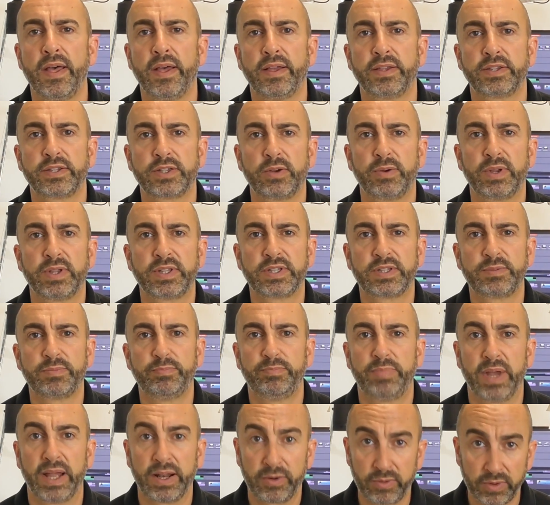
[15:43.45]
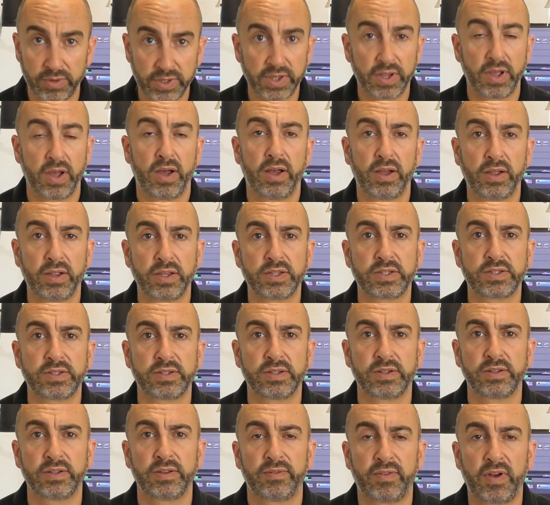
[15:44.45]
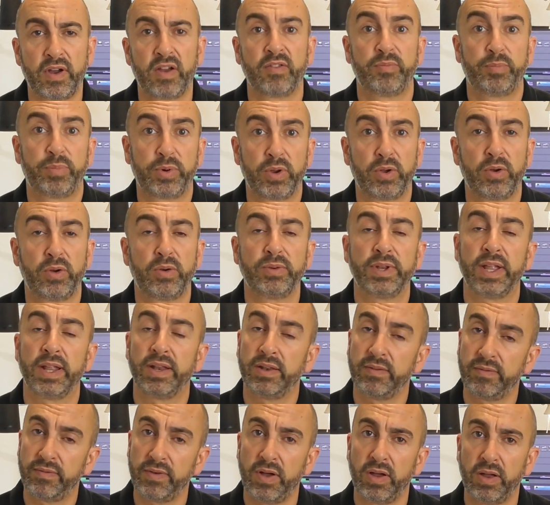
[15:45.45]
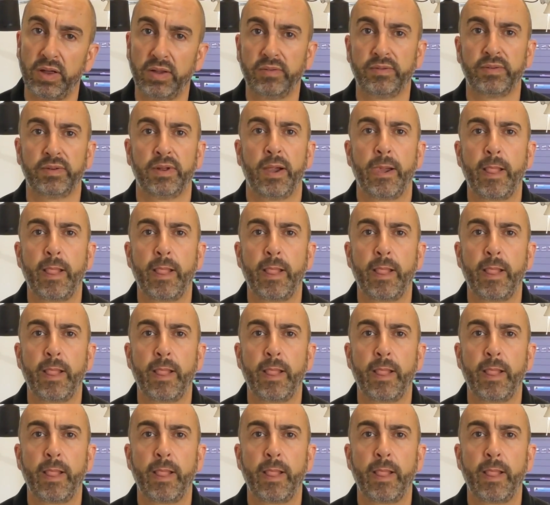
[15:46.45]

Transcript: so it's better on the eyes, the VIVE Pro than the VIVE.